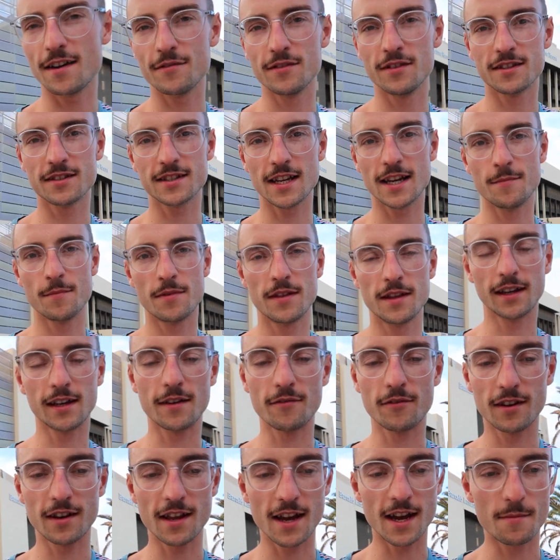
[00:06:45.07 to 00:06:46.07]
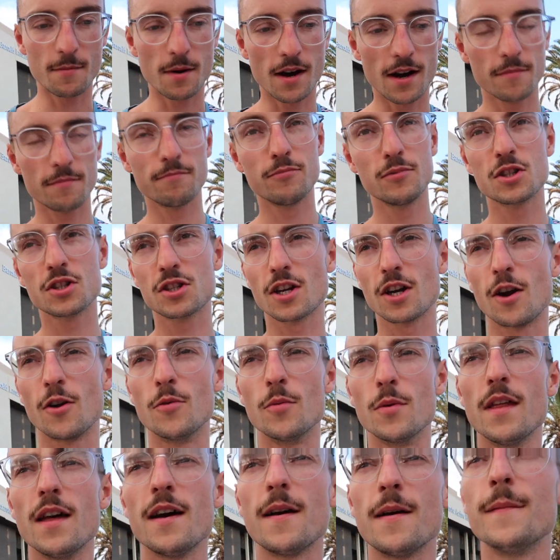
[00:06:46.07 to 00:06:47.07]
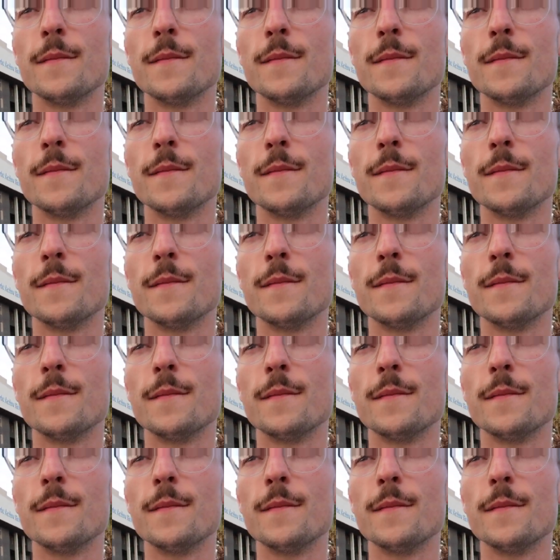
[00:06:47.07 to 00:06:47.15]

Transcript: of having the same thing every day, but we're just going with it.